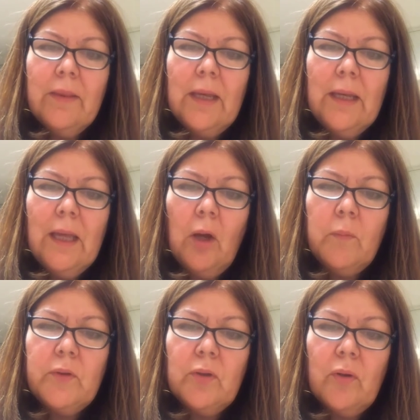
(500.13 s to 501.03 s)
They
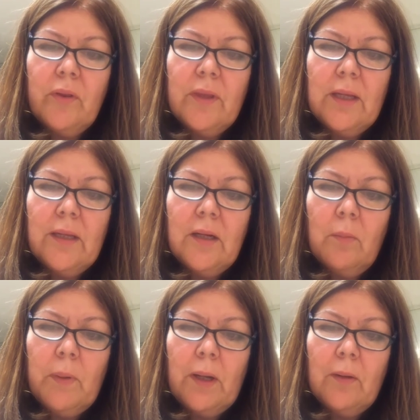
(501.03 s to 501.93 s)
helped her think
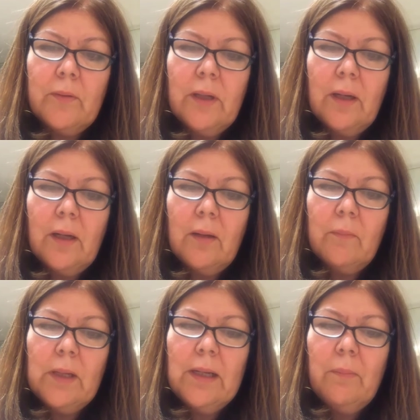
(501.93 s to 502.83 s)
about
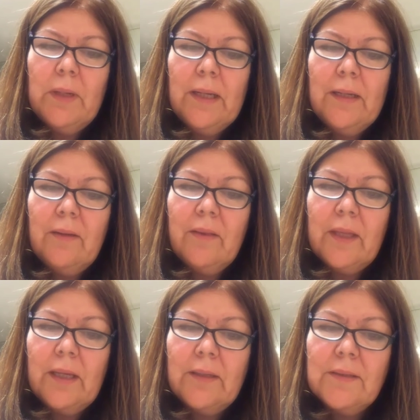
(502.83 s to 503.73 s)
eliminating
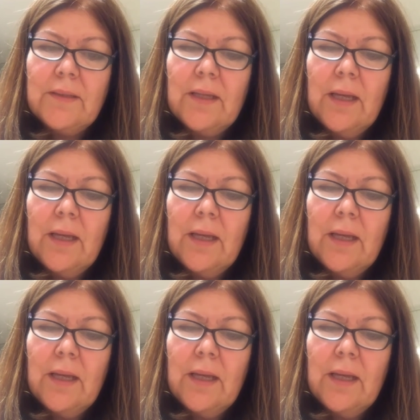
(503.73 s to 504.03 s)
things